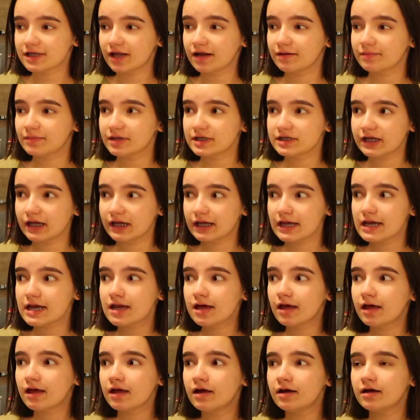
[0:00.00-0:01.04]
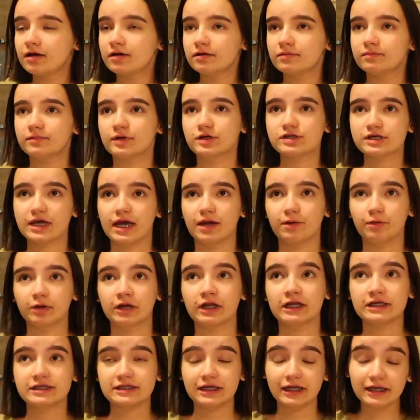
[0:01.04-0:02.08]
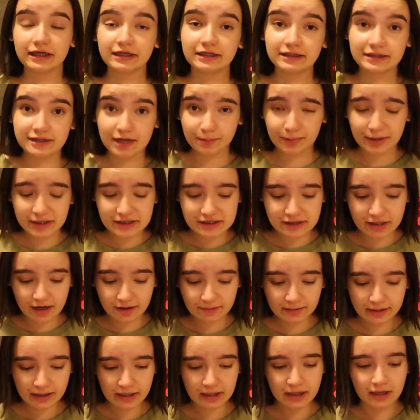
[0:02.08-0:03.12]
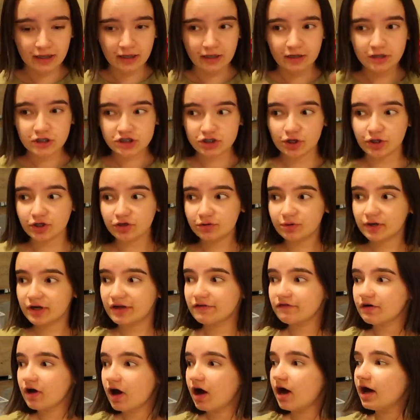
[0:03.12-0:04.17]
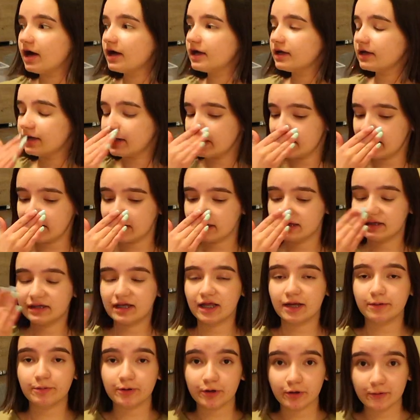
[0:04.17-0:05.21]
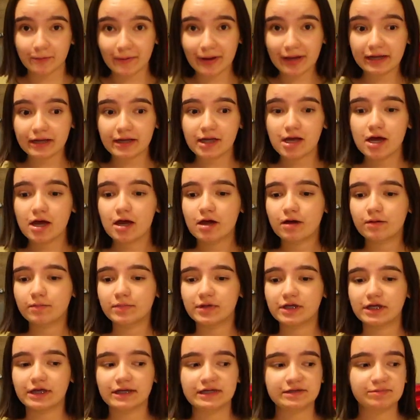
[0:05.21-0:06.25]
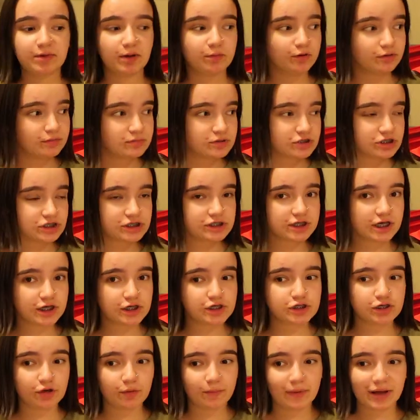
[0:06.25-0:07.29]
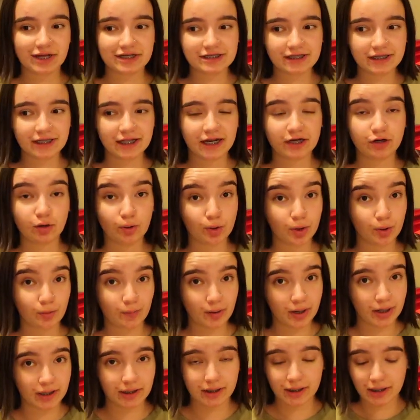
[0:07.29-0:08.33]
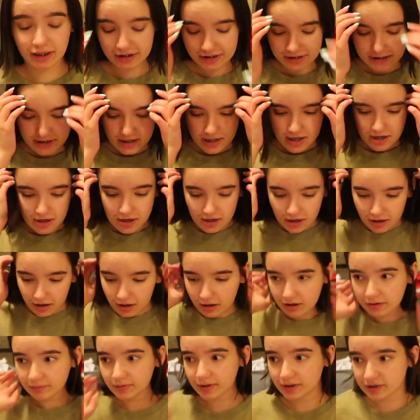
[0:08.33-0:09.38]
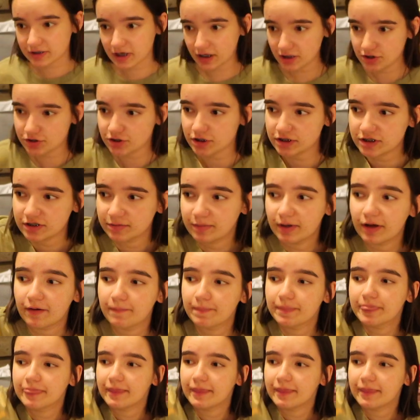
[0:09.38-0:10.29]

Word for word: that I'm going to take. But it's okay. We're going to take it step by step, show you what I've got, and get it put away. Because my room is just, like, so messy that I don't know where anything is. And it's kind of stressing me out.